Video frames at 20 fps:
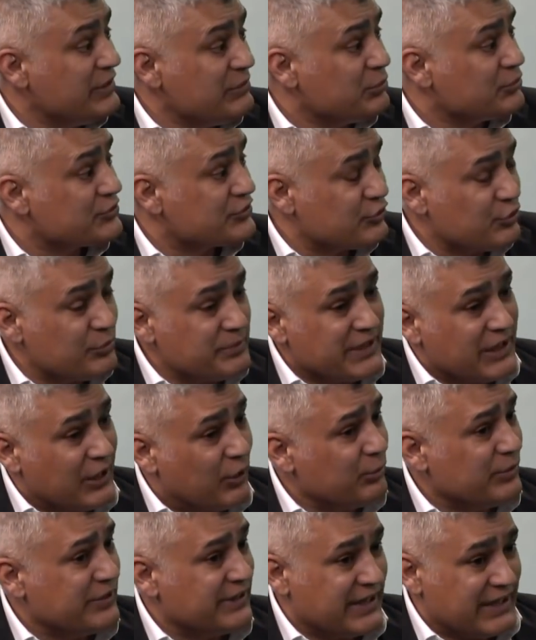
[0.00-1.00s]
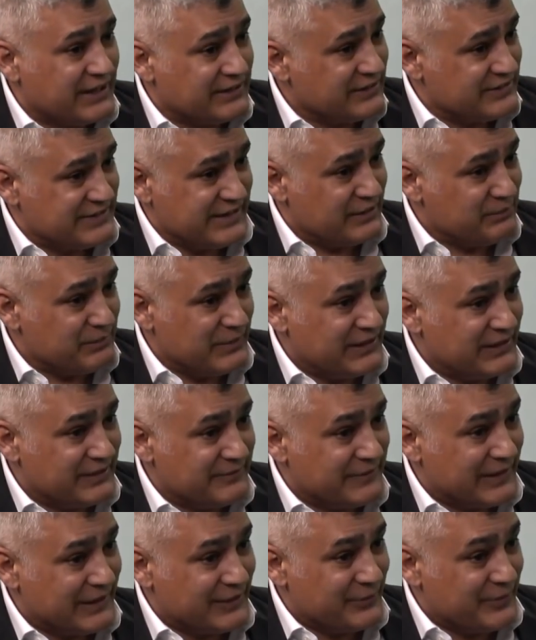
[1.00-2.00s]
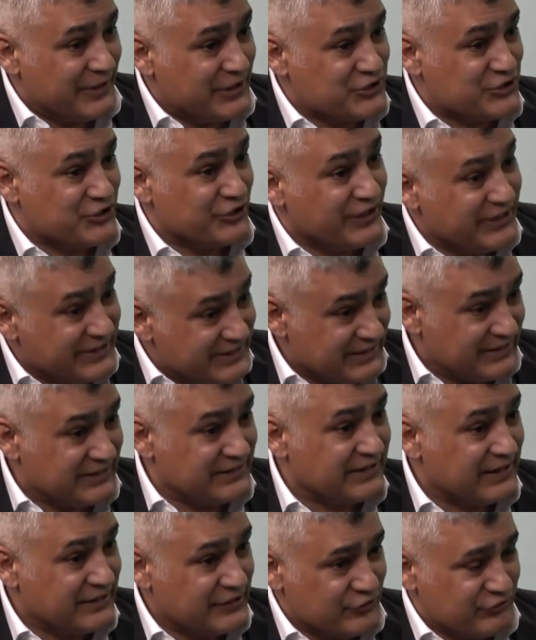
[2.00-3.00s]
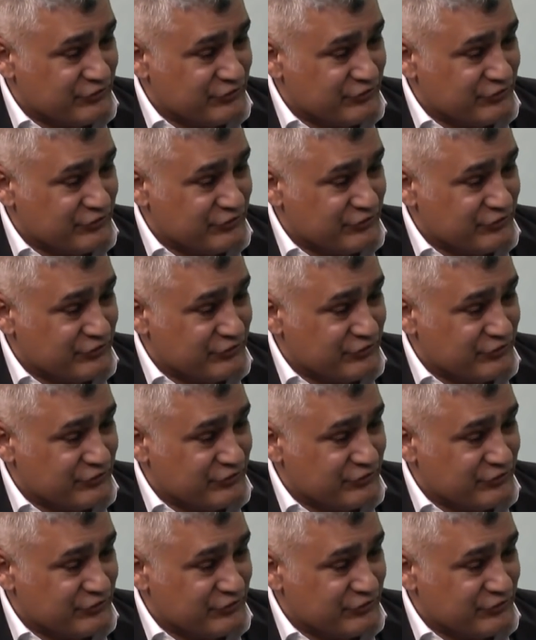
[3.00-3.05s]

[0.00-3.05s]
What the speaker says: will still be holding it at the $10 million valuation until another